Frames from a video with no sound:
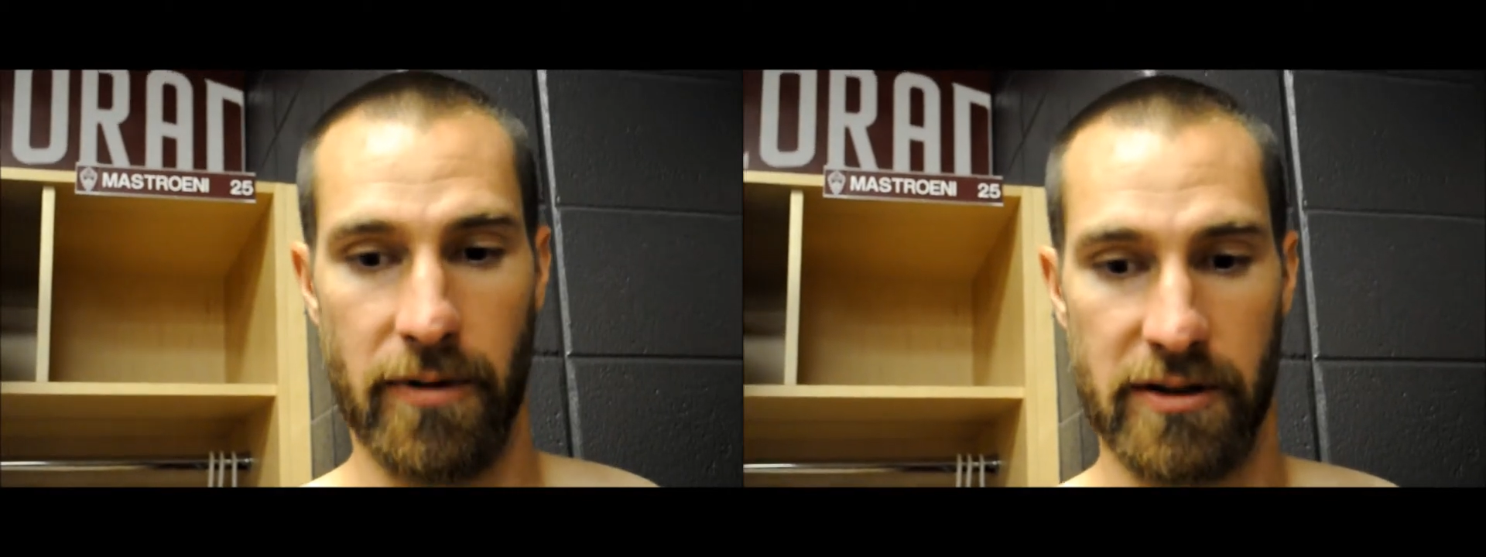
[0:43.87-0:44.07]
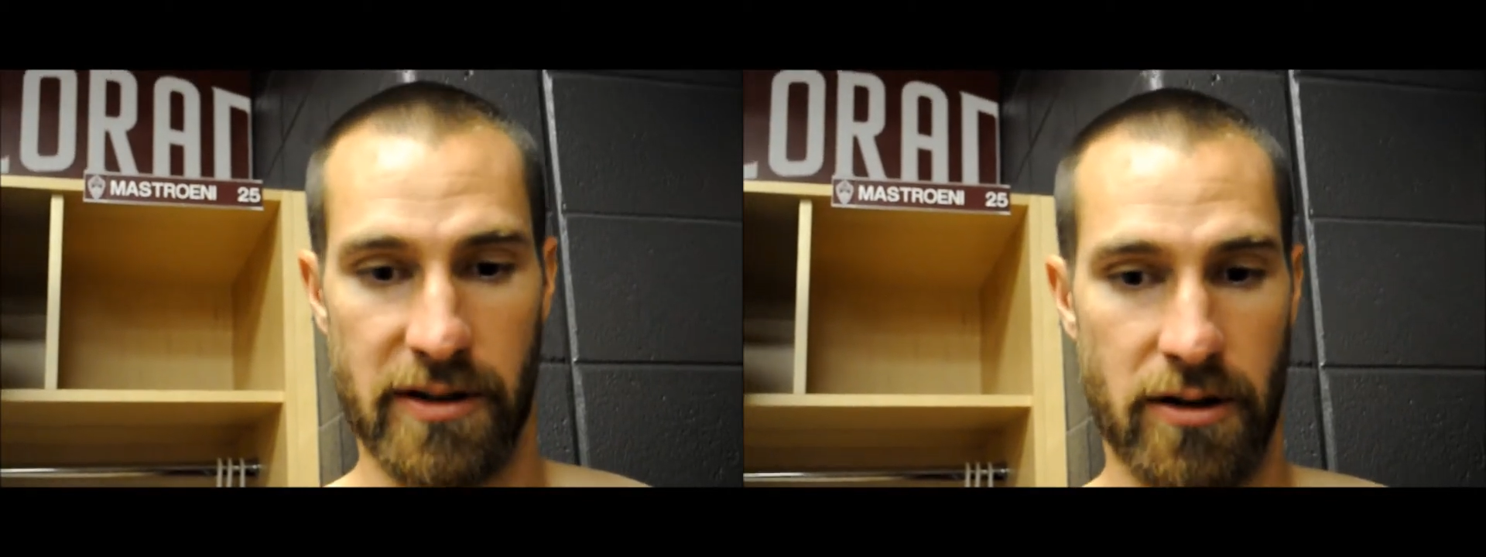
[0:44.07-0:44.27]

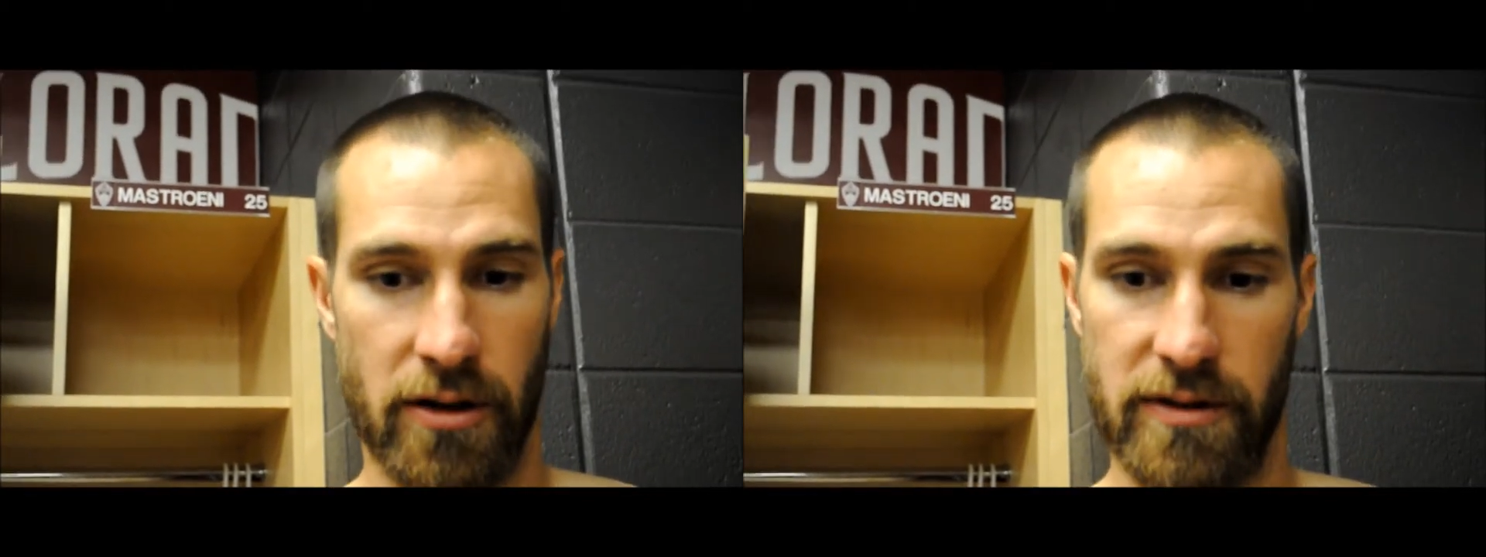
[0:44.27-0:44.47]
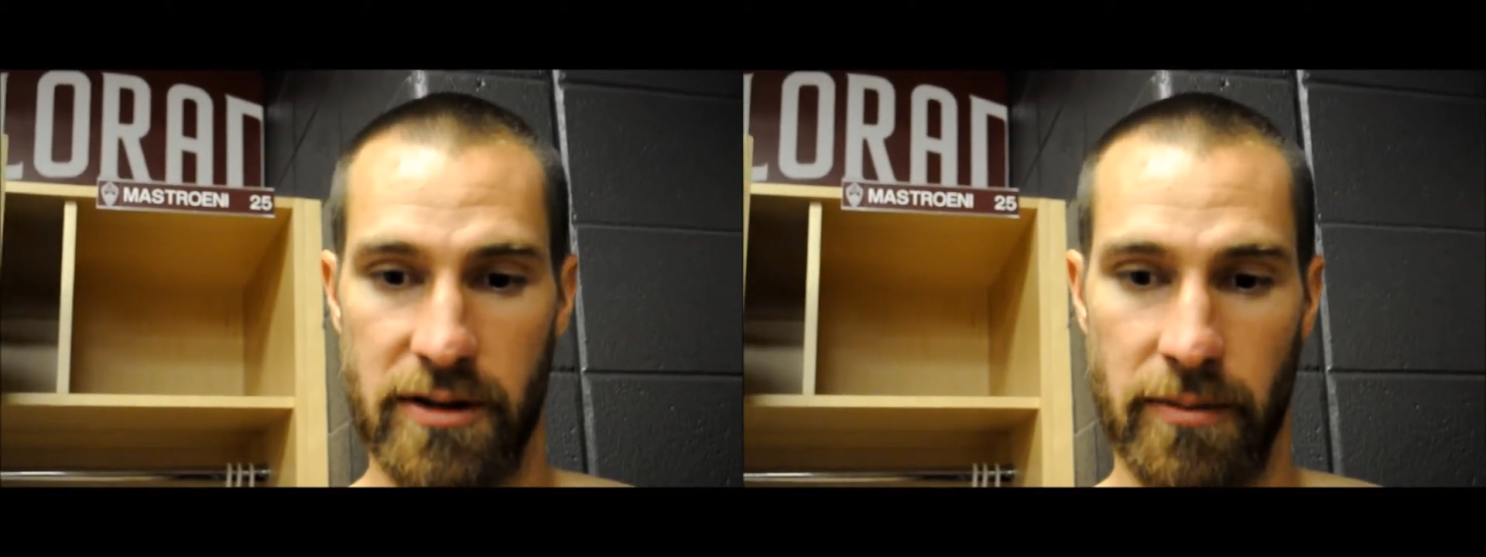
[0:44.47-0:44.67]
as I was
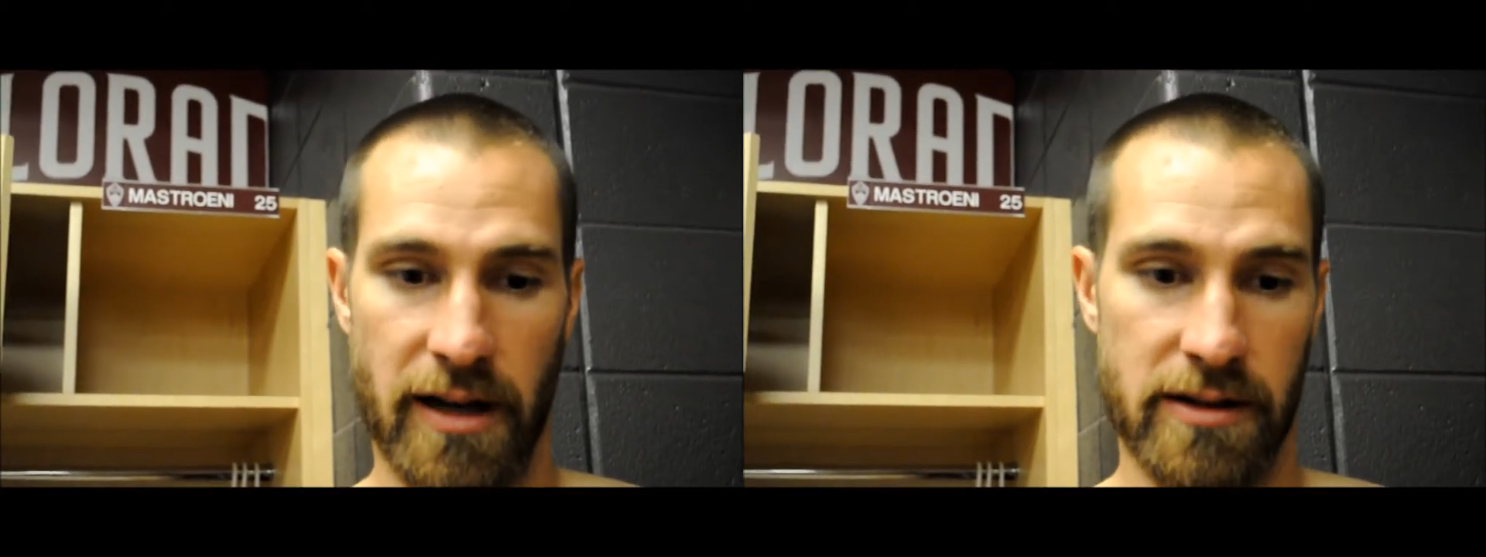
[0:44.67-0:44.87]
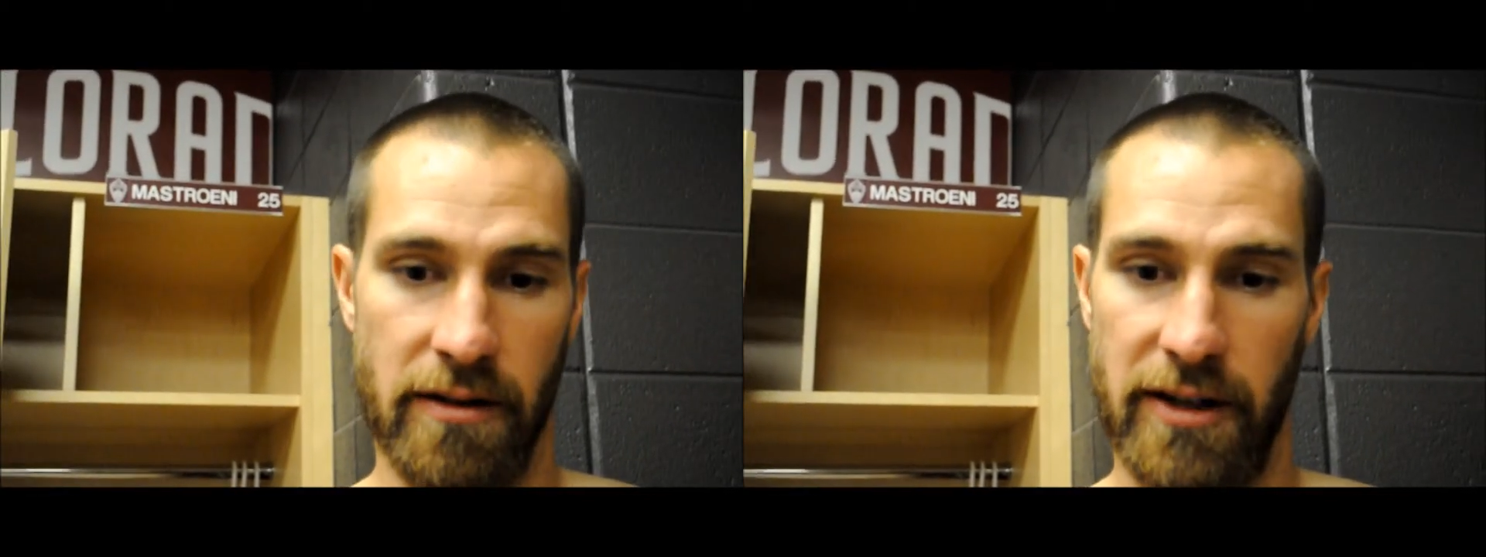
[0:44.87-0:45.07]
talking with some
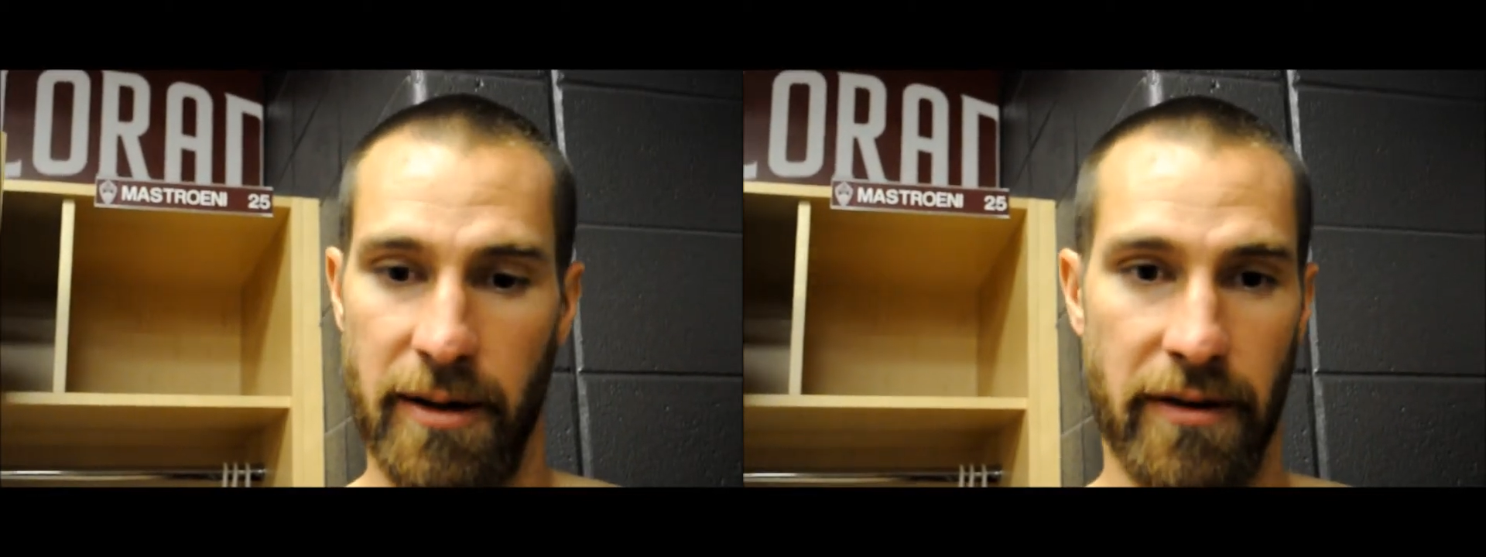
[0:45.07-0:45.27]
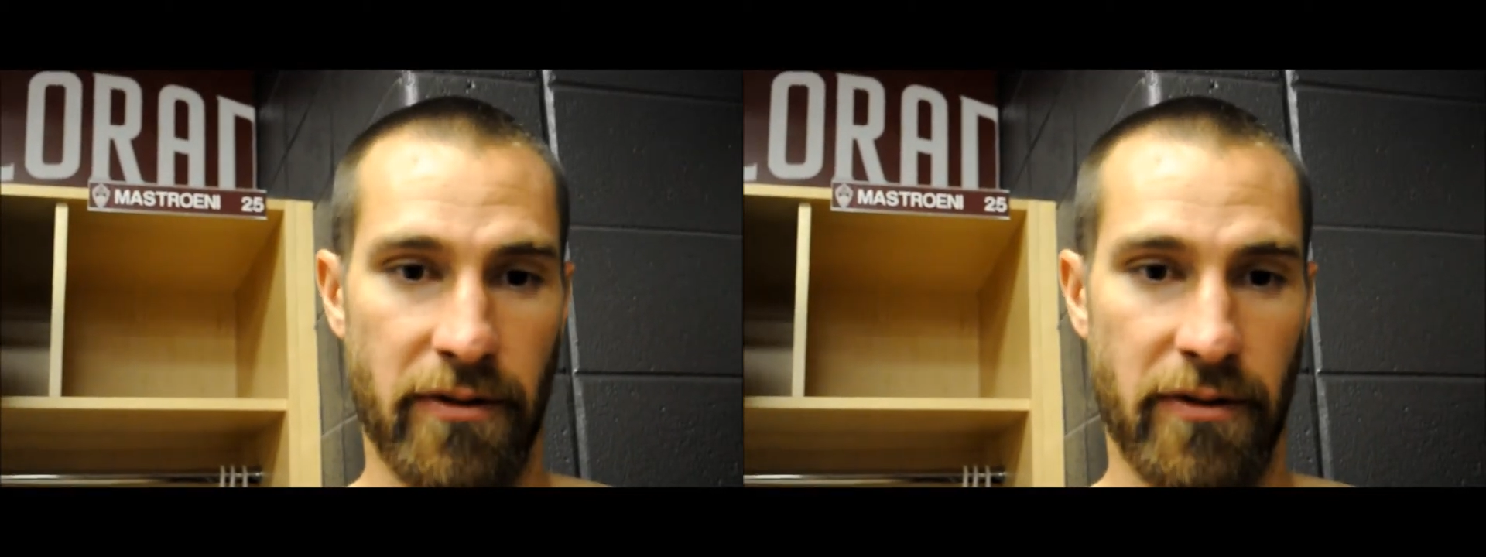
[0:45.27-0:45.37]
guys on our team,